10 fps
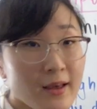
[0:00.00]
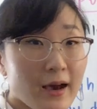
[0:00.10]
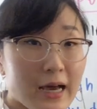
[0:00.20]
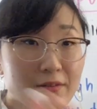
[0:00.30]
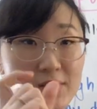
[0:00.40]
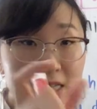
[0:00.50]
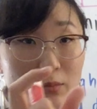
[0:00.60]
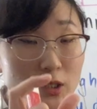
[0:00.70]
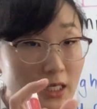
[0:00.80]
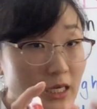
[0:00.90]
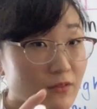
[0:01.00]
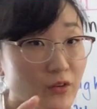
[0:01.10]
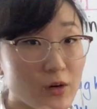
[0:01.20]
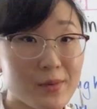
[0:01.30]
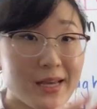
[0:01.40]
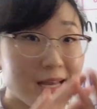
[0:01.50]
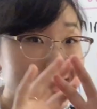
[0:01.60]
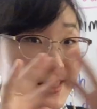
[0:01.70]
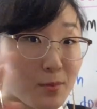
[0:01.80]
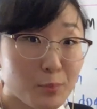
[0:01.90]
I have a subject and a verb.
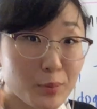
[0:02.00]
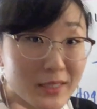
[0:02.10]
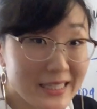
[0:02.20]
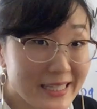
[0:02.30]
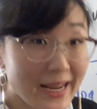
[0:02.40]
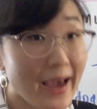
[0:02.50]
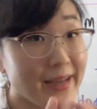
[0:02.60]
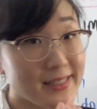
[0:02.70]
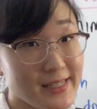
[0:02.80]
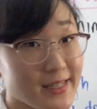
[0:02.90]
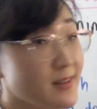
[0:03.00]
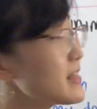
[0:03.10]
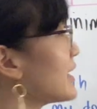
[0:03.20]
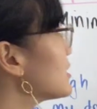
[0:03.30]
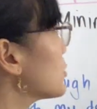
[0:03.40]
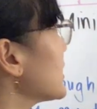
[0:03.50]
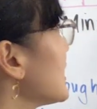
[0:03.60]
It's a complete idea. That is what an